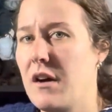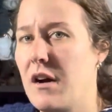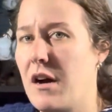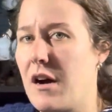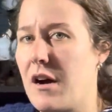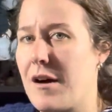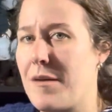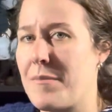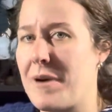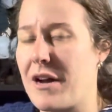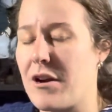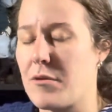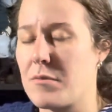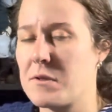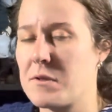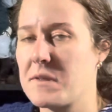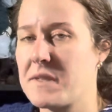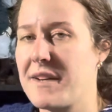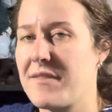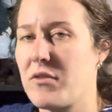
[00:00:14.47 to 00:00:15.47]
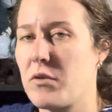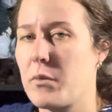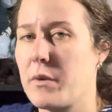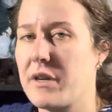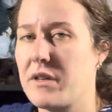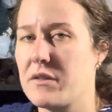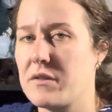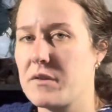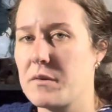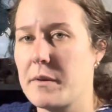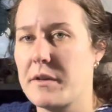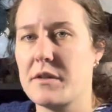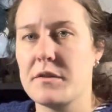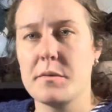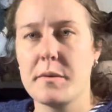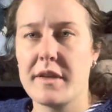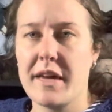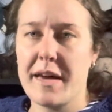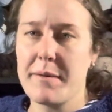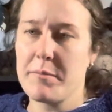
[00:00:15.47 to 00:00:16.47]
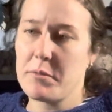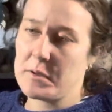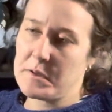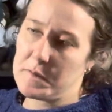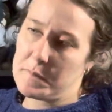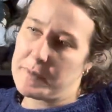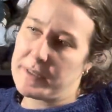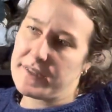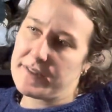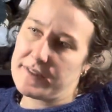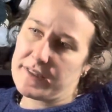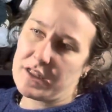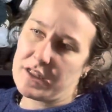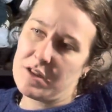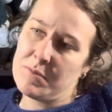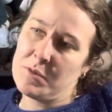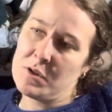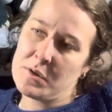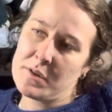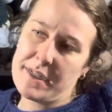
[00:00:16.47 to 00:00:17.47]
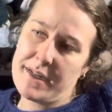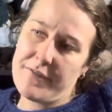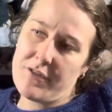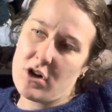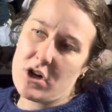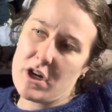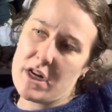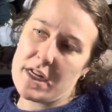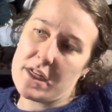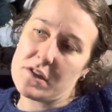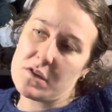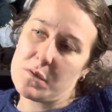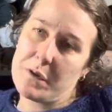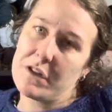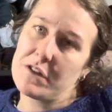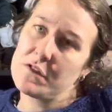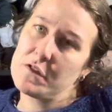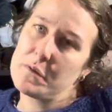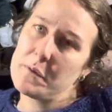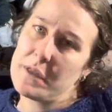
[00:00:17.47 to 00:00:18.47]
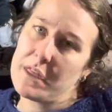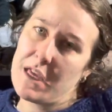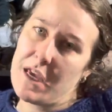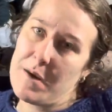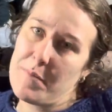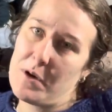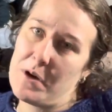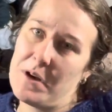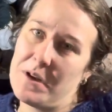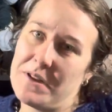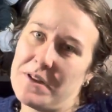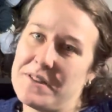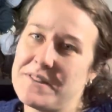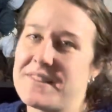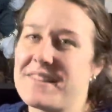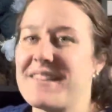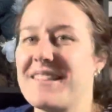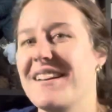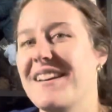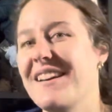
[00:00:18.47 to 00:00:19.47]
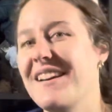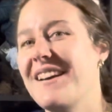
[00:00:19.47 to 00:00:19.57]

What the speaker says: I almost never wear sweaters with cables because I almost never knit sweaters with cables.